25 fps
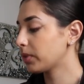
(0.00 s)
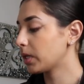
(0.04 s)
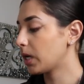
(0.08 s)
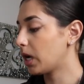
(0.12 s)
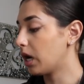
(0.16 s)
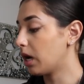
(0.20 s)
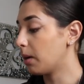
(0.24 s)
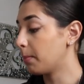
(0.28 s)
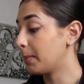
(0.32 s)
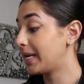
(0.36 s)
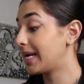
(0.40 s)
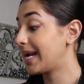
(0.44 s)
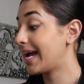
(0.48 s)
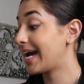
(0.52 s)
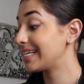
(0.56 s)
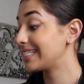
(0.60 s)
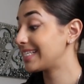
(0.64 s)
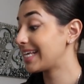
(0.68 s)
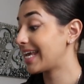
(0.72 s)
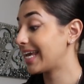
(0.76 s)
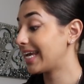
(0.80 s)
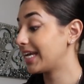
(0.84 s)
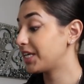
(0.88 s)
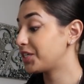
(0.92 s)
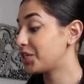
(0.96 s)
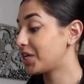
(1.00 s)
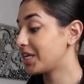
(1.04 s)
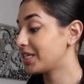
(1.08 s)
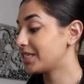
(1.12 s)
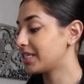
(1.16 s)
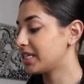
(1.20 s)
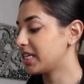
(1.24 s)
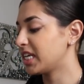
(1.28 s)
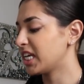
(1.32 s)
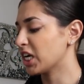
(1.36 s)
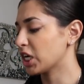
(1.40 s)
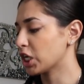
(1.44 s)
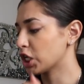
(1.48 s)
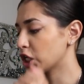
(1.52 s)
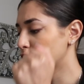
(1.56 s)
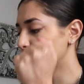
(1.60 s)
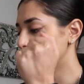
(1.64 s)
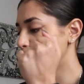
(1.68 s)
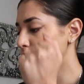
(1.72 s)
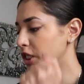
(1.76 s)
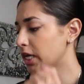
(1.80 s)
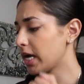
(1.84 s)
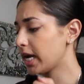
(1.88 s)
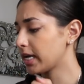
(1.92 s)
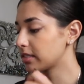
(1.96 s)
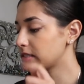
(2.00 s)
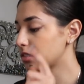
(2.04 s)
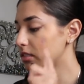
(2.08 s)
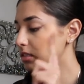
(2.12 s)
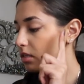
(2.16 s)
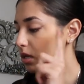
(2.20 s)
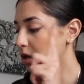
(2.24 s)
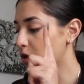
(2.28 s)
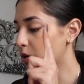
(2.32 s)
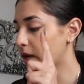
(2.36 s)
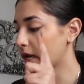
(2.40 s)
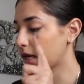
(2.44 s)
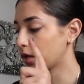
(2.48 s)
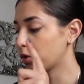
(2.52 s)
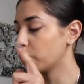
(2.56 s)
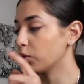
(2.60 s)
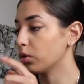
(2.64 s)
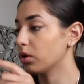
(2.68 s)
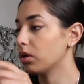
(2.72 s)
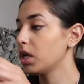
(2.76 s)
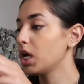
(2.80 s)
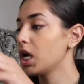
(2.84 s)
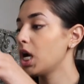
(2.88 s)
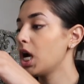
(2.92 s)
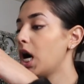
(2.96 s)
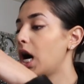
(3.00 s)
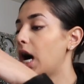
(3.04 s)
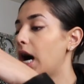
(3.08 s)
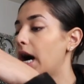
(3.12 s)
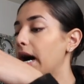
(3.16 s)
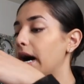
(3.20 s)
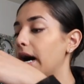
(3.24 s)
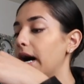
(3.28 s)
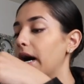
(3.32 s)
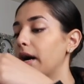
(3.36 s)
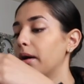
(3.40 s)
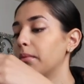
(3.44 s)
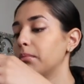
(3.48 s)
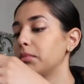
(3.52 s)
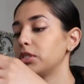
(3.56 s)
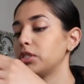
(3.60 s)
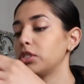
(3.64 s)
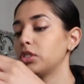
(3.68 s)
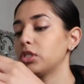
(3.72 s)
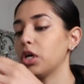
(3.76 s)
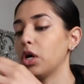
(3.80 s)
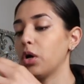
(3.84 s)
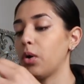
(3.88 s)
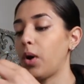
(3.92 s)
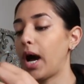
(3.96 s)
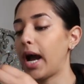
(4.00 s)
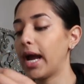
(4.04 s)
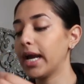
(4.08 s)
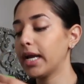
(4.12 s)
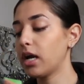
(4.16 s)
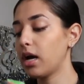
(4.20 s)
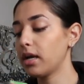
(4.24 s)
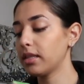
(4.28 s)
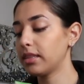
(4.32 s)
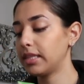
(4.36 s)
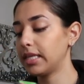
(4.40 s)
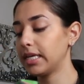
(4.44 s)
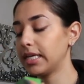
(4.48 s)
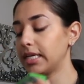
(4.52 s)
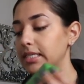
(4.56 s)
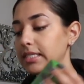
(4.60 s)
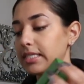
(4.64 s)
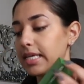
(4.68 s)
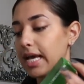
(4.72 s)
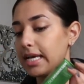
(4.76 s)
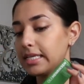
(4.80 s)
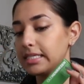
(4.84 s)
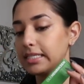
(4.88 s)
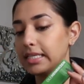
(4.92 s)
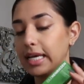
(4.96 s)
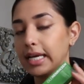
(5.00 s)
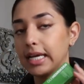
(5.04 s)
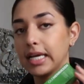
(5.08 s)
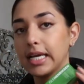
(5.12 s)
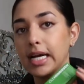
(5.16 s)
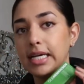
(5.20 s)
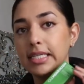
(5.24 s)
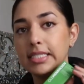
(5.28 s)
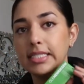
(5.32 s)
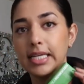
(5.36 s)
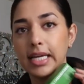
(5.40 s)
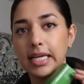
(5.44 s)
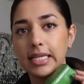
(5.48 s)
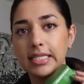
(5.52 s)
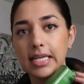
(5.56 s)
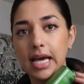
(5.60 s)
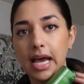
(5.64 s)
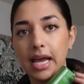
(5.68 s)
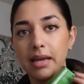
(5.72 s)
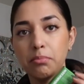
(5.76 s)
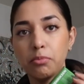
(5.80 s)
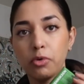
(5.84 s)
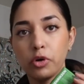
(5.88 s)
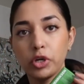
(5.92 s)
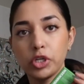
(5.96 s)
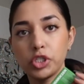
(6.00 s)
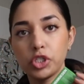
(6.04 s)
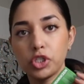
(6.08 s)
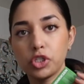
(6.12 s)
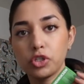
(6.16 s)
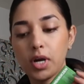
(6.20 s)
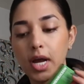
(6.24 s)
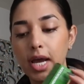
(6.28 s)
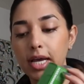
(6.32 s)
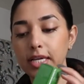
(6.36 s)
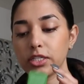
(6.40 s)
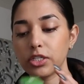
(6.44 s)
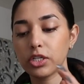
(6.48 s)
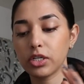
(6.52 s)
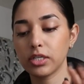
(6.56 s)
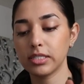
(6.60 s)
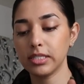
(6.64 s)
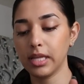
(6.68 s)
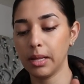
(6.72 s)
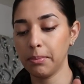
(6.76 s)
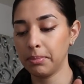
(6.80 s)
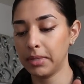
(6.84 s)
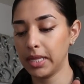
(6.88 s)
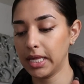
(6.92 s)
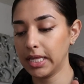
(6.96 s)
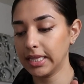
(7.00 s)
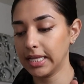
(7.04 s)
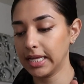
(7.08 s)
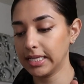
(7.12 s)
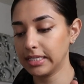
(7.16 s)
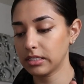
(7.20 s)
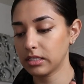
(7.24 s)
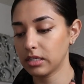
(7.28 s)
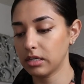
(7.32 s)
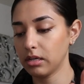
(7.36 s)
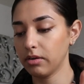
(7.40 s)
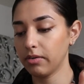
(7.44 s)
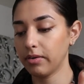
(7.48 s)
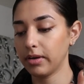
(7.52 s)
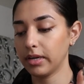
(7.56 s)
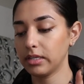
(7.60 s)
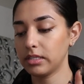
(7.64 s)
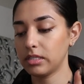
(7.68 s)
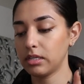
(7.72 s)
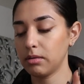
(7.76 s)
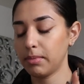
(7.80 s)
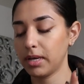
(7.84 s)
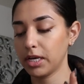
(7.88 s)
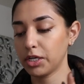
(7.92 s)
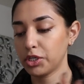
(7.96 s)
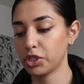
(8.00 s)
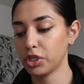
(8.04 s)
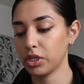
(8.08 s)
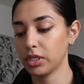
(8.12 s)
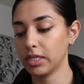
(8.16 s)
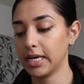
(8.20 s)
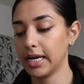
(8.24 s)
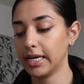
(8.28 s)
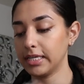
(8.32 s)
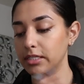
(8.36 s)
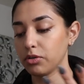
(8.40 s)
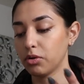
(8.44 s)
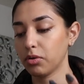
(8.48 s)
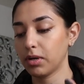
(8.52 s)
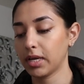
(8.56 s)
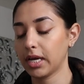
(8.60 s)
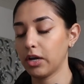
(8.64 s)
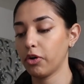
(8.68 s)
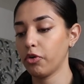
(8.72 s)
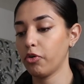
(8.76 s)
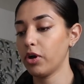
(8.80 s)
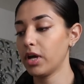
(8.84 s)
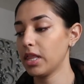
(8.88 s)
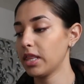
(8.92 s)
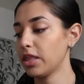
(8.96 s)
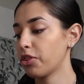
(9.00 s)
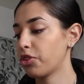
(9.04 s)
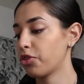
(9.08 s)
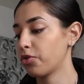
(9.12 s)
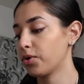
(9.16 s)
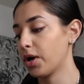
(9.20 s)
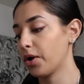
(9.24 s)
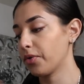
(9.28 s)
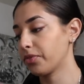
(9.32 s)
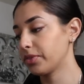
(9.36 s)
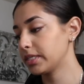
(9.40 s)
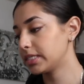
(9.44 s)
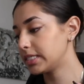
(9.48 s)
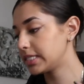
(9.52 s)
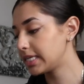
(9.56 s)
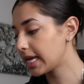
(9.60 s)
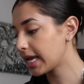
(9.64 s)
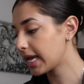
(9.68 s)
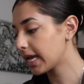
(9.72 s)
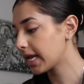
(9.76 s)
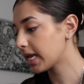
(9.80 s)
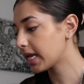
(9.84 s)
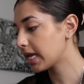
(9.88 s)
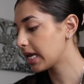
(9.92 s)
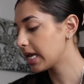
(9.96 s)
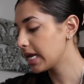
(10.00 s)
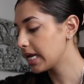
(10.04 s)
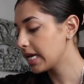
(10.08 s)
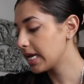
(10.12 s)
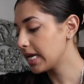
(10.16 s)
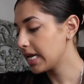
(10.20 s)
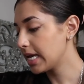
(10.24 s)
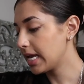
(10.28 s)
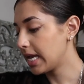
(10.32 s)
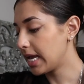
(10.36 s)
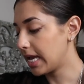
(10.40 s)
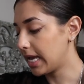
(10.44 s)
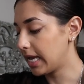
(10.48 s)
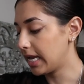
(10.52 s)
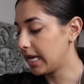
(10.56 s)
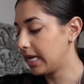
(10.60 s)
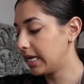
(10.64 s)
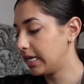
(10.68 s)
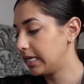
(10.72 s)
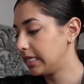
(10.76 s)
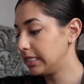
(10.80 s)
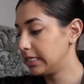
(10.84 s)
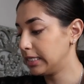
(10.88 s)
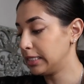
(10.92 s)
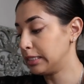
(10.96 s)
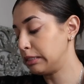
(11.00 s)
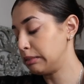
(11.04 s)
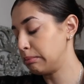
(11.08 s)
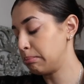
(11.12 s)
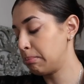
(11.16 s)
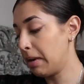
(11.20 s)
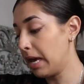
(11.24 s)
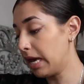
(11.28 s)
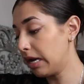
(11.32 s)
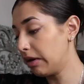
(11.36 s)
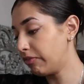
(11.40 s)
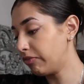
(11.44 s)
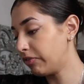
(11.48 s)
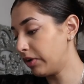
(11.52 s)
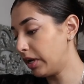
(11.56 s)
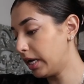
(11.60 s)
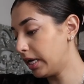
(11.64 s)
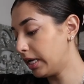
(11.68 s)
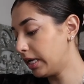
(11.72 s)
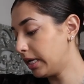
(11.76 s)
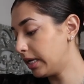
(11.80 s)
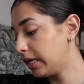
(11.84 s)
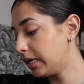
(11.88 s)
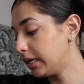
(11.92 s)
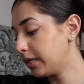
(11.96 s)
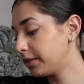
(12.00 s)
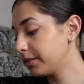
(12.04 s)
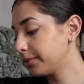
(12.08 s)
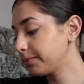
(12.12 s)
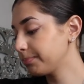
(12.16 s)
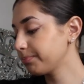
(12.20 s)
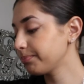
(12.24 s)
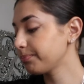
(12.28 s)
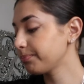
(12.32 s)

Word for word: Um, and it has A H As in here. Yes. Okay, cool. Um, so I got this as like a daytime moisturizer, something that's going to make sure that I don't get oily throughout the day and is mattifying.